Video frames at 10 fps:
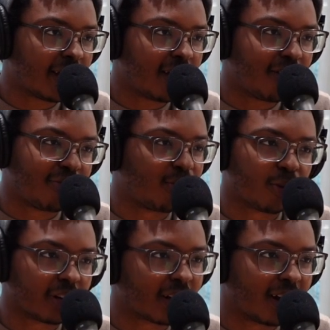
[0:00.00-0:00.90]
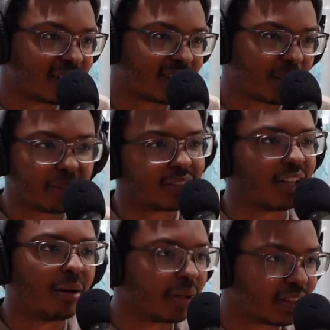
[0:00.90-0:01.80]
a foreign concept
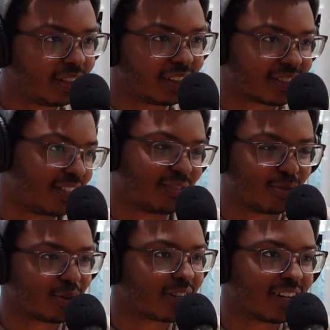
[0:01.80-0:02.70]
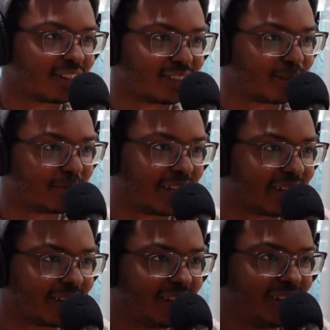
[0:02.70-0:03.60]
Islamically. It's not a foreign concept
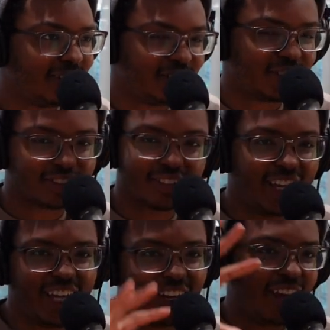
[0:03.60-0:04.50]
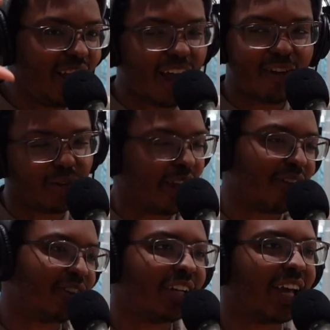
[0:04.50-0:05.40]
like just in
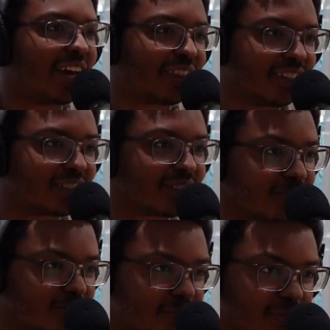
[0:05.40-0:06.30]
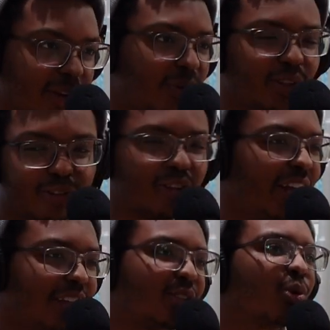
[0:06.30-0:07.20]
everyday ethics that we learn
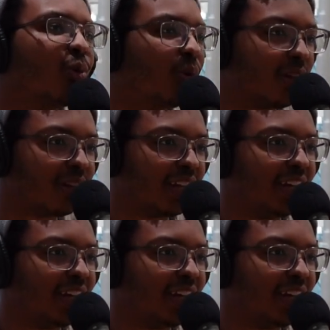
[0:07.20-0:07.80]
in school.